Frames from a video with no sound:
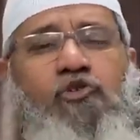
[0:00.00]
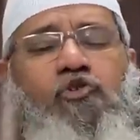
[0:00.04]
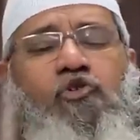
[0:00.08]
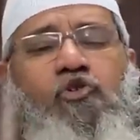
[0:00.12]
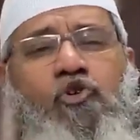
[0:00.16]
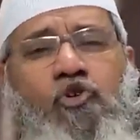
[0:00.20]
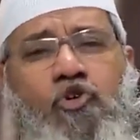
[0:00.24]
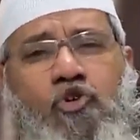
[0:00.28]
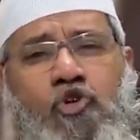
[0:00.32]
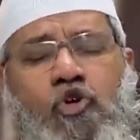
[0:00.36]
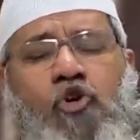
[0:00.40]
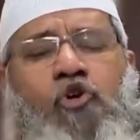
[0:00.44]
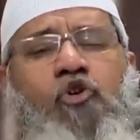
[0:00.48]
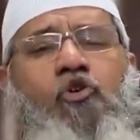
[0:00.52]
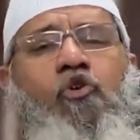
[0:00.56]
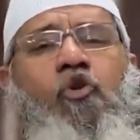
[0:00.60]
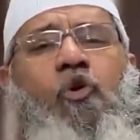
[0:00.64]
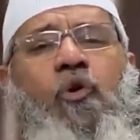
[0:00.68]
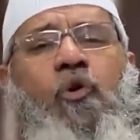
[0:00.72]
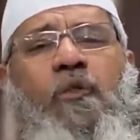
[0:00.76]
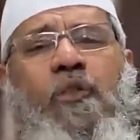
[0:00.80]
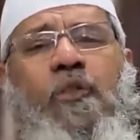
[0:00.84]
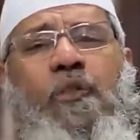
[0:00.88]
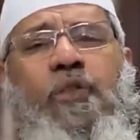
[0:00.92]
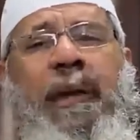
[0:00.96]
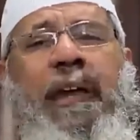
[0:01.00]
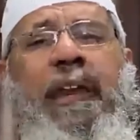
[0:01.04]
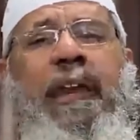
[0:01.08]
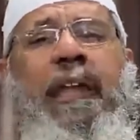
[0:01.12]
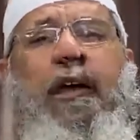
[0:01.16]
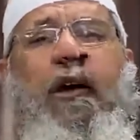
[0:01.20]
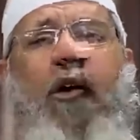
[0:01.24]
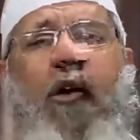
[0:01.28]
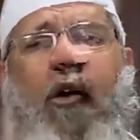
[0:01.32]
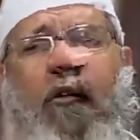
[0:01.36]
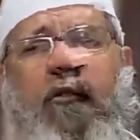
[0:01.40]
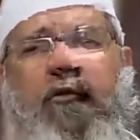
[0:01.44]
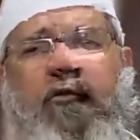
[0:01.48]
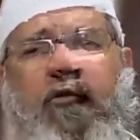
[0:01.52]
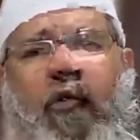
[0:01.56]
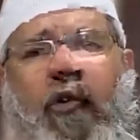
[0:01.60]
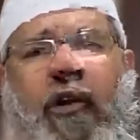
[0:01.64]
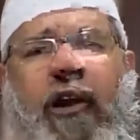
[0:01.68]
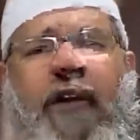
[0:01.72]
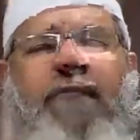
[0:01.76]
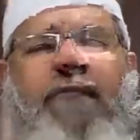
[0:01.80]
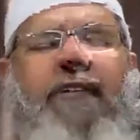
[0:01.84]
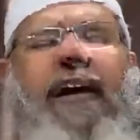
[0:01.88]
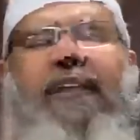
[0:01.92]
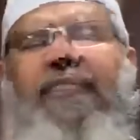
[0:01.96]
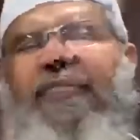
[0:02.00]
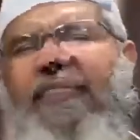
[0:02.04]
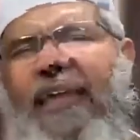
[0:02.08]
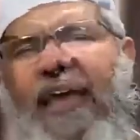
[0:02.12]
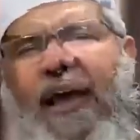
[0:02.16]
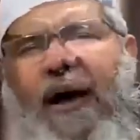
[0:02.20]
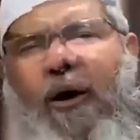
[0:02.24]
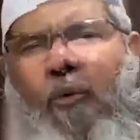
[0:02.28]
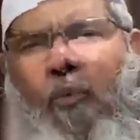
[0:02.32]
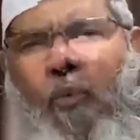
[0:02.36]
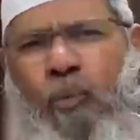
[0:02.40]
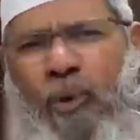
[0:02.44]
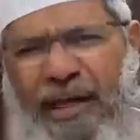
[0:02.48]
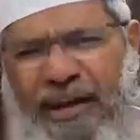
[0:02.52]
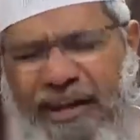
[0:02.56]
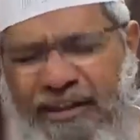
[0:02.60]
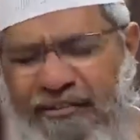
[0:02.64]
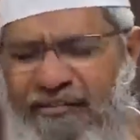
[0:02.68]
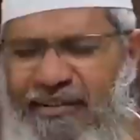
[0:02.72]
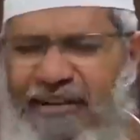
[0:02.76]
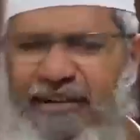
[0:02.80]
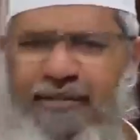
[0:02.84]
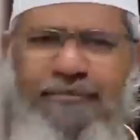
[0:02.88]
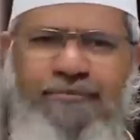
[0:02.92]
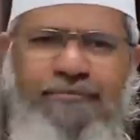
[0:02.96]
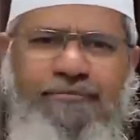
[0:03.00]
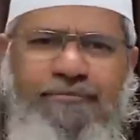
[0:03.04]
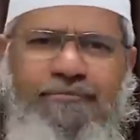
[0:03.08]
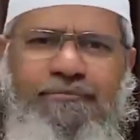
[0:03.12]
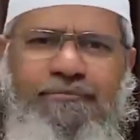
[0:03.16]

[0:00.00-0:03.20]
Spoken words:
You should know the meaning of Surah Fatiha very well.